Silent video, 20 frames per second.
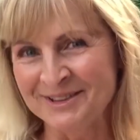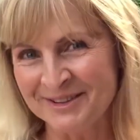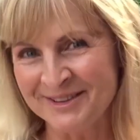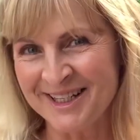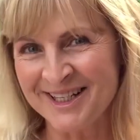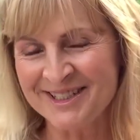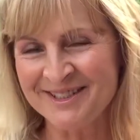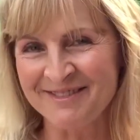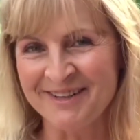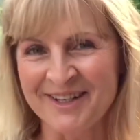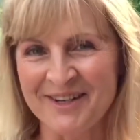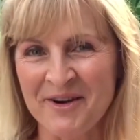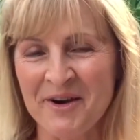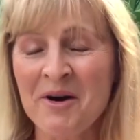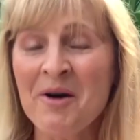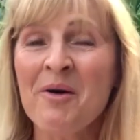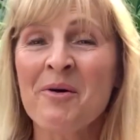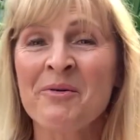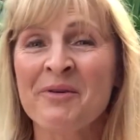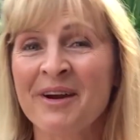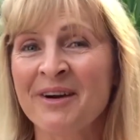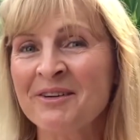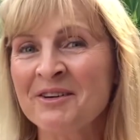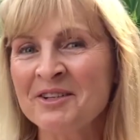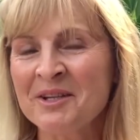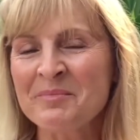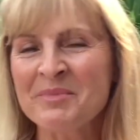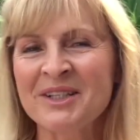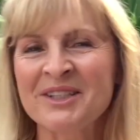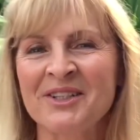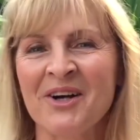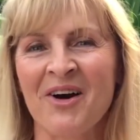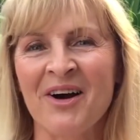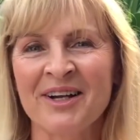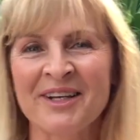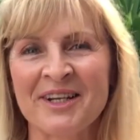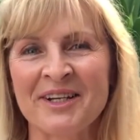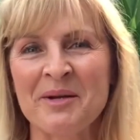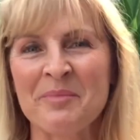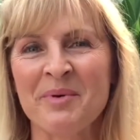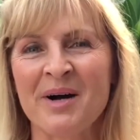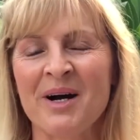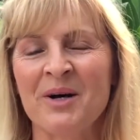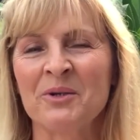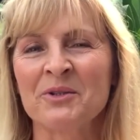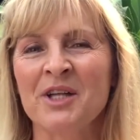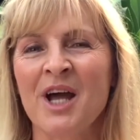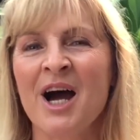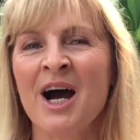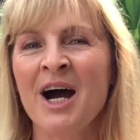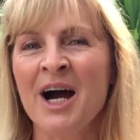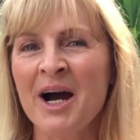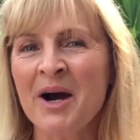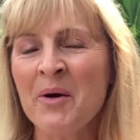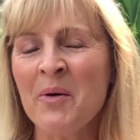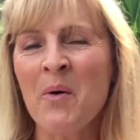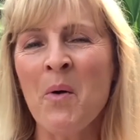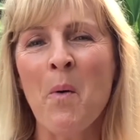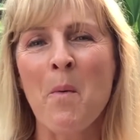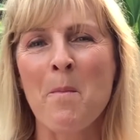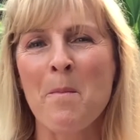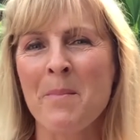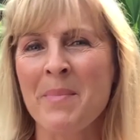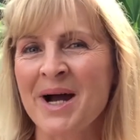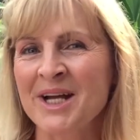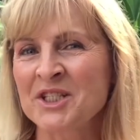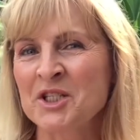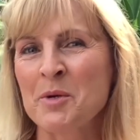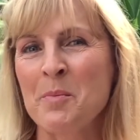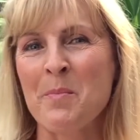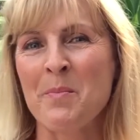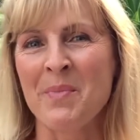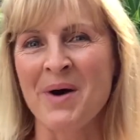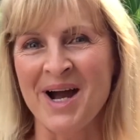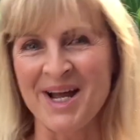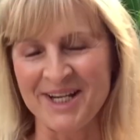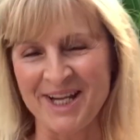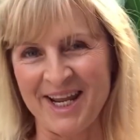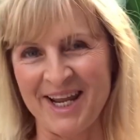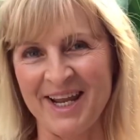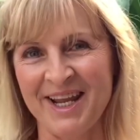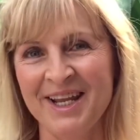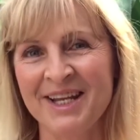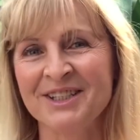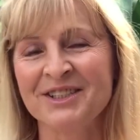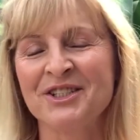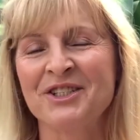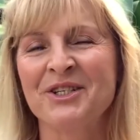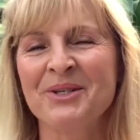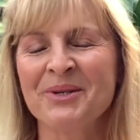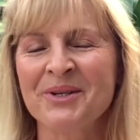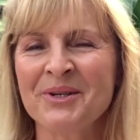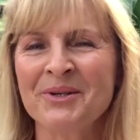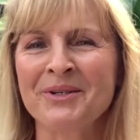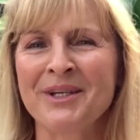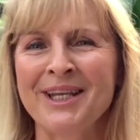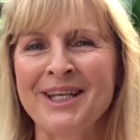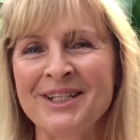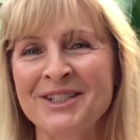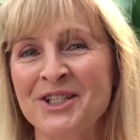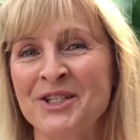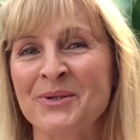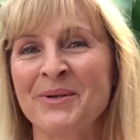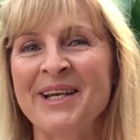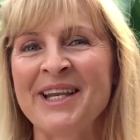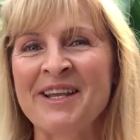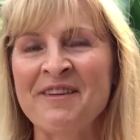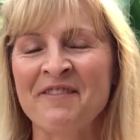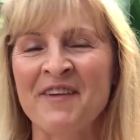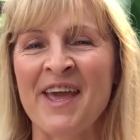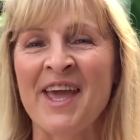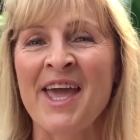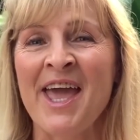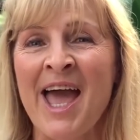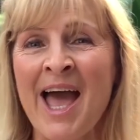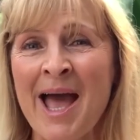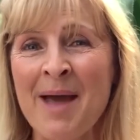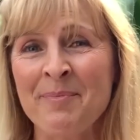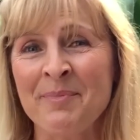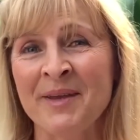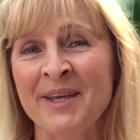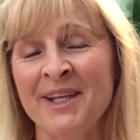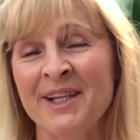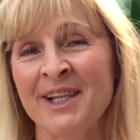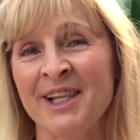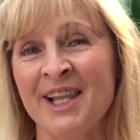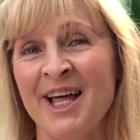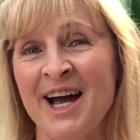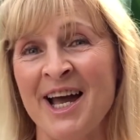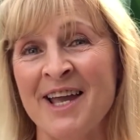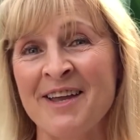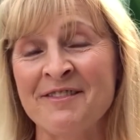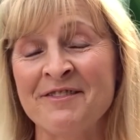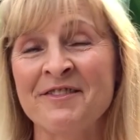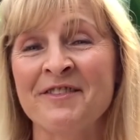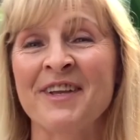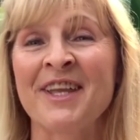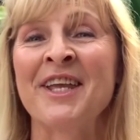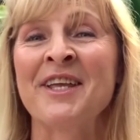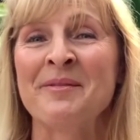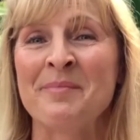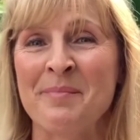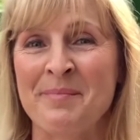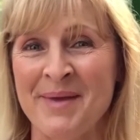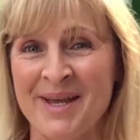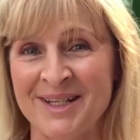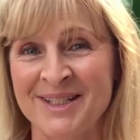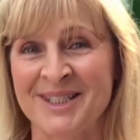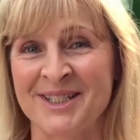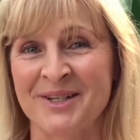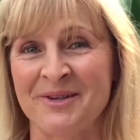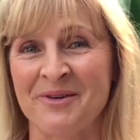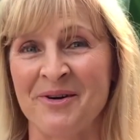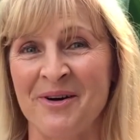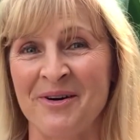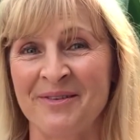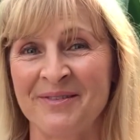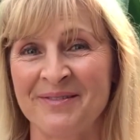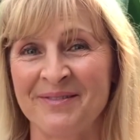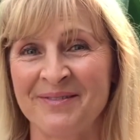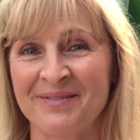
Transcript: today's video, we are going to be talking about how much money do you need to live a happy life in Mexico.